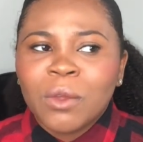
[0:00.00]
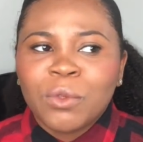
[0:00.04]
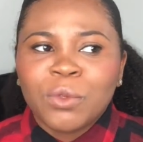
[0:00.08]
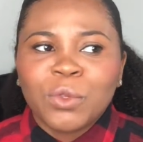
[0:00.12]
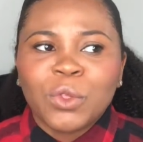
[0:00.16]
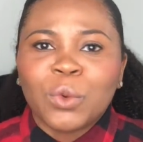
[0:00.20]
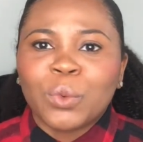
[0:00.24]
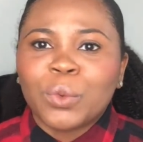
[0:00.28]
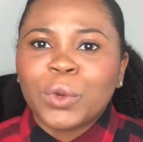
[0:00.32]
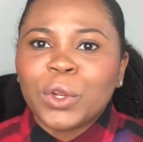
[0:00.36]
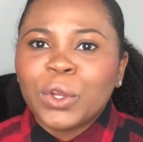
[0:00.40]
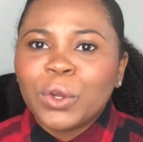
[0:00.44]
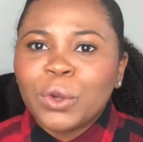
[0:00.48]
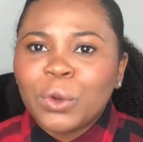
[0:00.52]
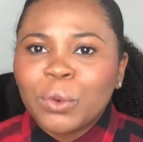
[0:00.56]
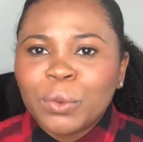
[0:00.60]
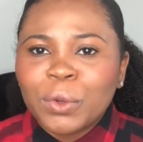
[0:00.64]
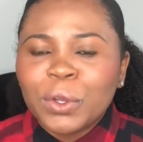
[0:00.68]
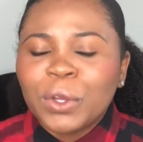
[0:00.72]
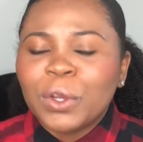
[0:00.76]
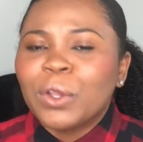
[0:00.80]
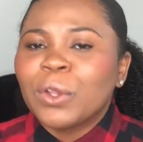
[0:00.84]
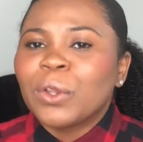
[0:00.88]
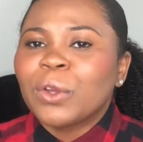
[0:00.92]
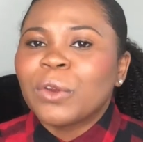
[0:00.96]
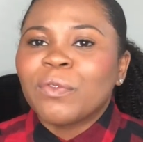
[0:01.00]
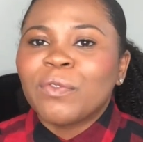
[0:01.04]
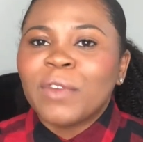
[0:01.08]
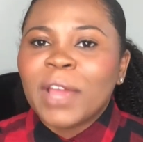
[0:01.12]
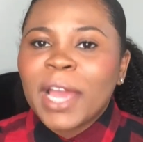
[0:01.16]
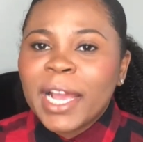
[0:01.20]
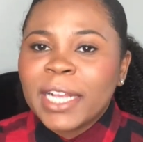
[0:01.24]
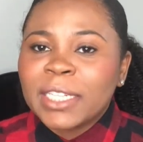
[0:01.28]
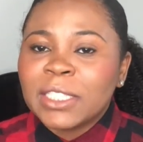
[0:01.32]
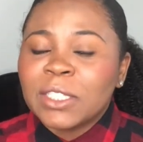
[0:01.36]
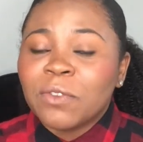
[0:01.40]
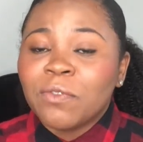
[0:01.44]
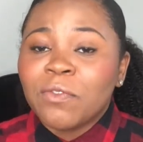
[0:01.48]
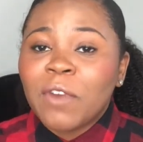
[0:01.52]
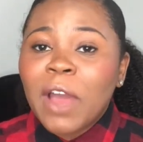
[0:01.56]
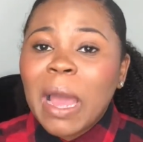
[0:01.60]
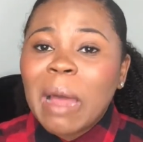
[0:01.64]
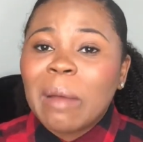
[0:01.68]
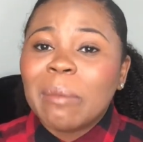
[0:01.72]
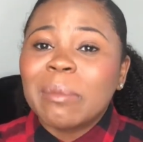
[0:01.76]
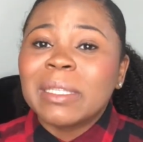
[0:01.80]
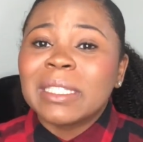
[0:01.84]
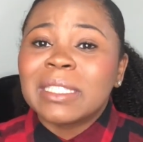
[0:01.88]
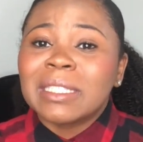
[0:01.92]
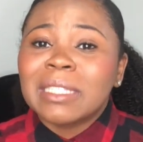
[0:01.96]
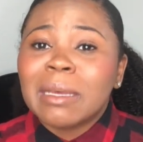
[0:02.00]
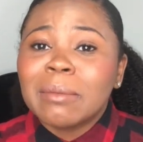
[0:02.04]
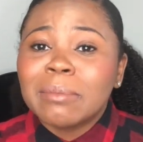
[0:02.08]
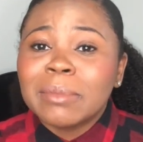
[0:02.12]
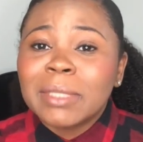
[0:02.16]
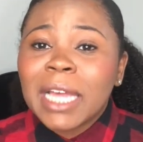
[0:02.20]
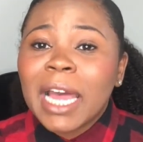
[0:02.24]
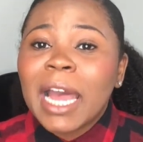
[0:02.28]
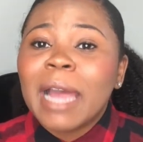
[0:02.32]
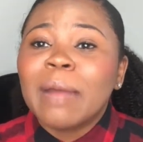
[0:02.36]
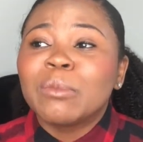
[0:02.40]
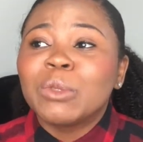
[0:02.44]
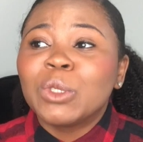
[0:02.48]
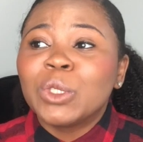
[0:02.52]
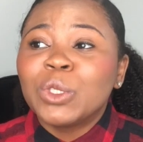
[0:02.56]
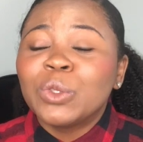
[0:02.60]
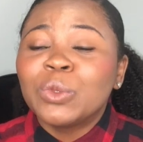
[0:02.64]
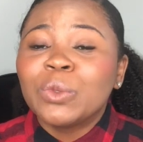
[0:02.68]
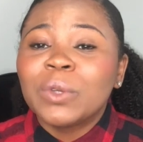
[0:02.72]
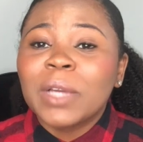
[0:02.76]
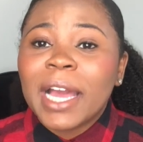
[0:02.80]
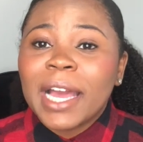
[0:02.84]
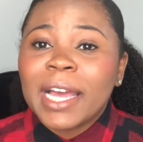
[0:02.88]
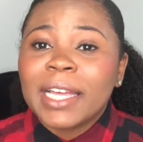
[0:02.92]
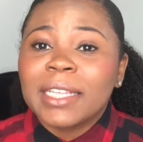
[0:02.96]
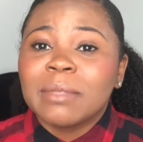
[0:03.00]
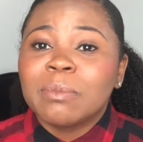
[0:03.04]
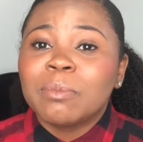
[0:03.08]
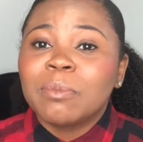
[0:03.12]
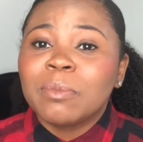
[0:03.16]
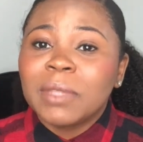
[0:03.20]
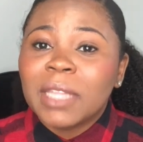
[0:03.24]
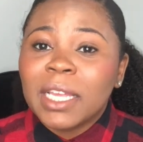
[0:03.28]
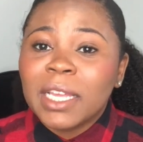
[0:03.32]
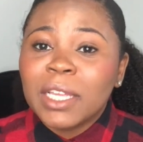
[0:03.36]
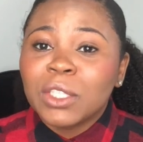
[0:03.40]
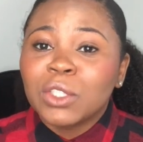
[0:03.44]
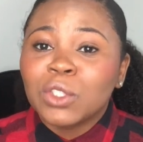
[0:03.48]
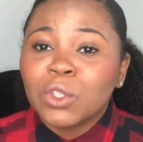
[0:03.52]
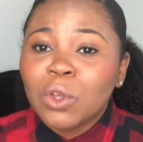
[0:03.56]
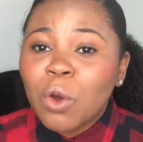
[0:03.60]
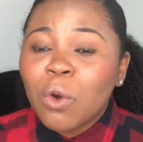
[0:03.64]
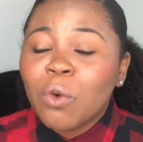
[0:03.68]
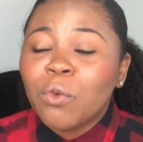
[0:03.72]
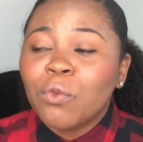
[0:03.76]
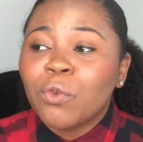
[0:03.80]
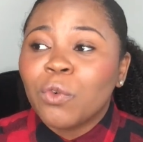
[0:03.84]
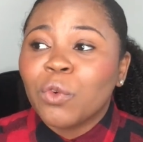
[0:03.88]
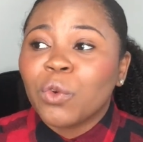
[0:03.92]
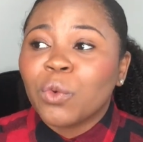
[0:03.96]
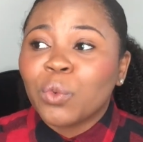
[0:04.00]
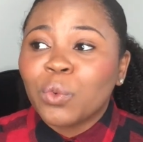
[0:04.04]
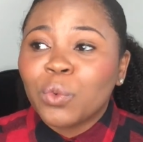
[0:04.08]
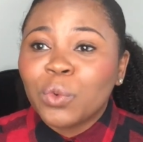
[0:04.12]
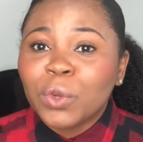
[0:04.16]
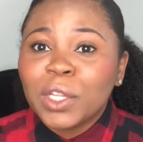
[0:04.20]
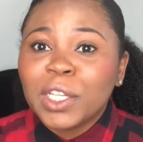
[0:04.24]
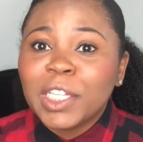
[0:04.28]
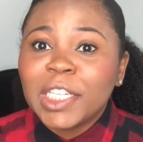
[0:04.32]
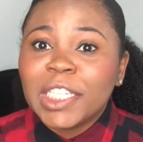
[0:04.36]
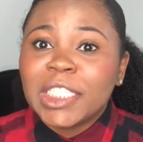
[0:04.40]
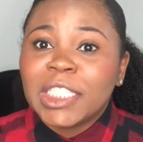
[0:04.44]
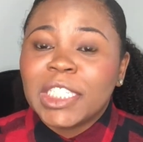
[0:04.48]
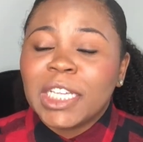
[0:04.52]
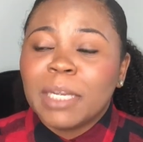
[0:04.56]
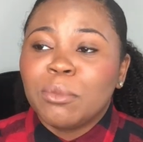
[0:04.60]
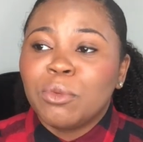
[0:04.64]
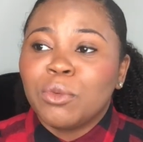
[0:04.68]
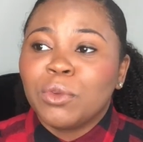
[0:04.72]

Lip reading: the Real or Fashion File, but sometimes you guys, things go for really cheap.